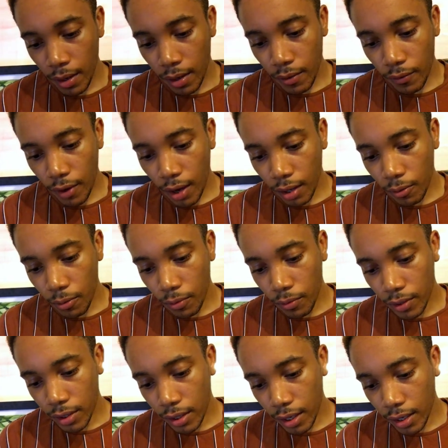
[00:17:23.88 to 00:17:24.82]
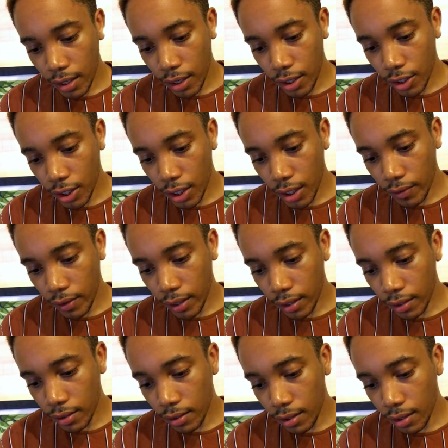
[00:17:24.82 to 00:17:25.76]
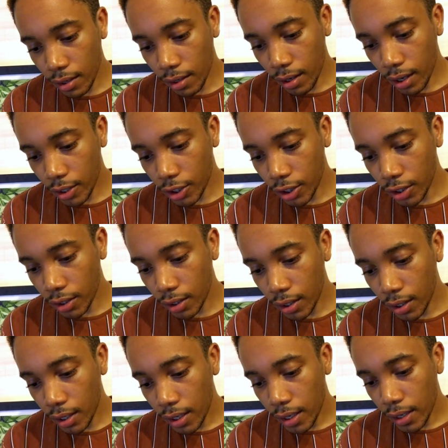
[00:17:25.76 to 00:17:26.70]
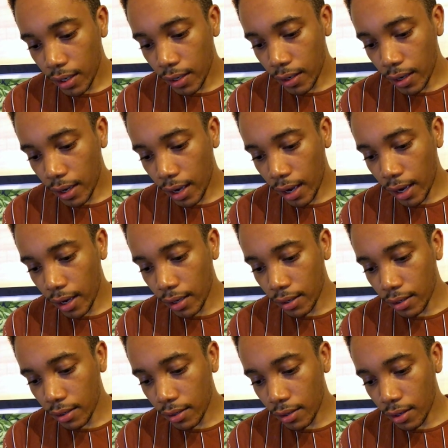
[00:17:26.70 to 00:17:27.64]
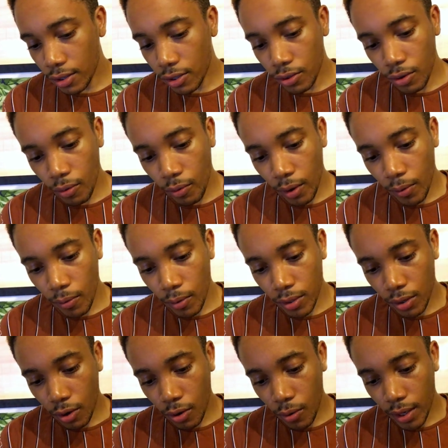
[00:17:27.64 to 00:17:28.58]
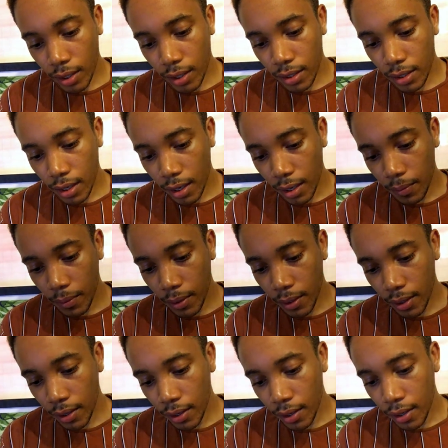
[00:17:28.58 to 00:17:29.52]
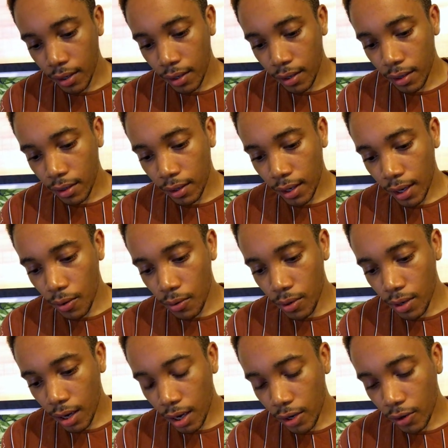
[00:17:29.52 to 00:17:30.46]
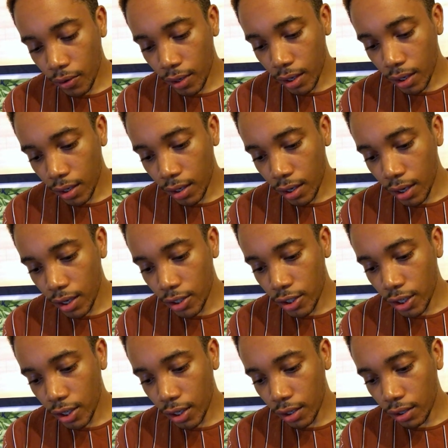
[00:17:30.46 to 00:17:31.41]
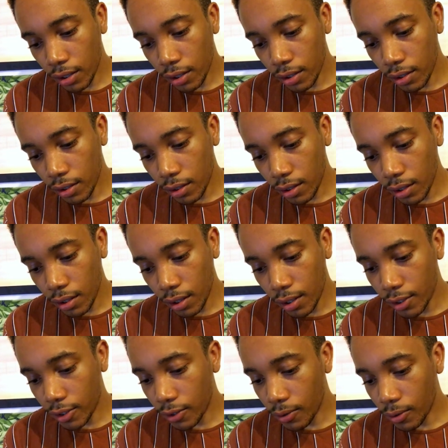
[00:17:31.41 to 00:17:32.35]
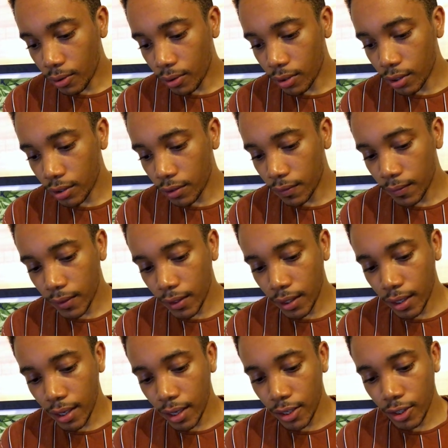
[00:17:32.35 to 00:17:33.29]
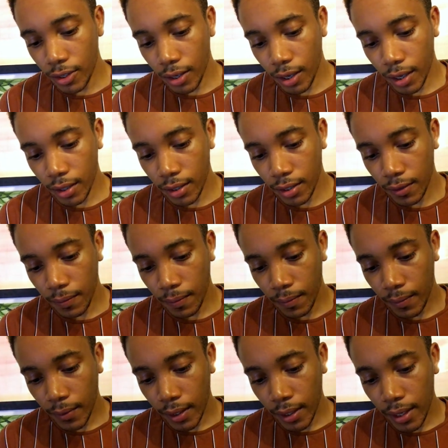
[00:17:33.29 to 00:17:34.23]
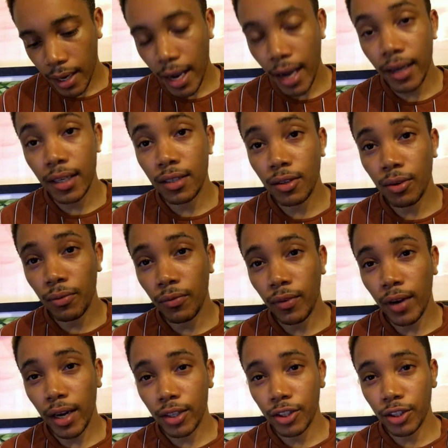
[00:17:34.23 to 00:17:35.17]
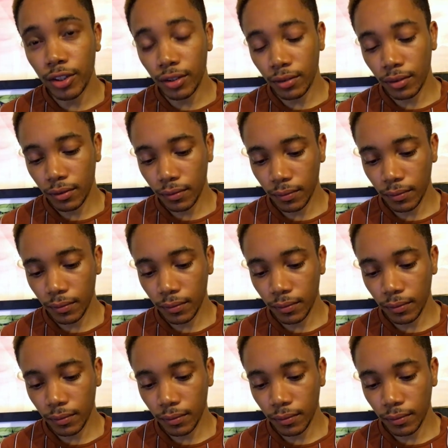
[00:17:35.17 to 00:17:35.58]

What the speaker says: Father would return each evening to the lodging, and the story was always the same. They could not agree. Each king, each lord, each knight had his own faction,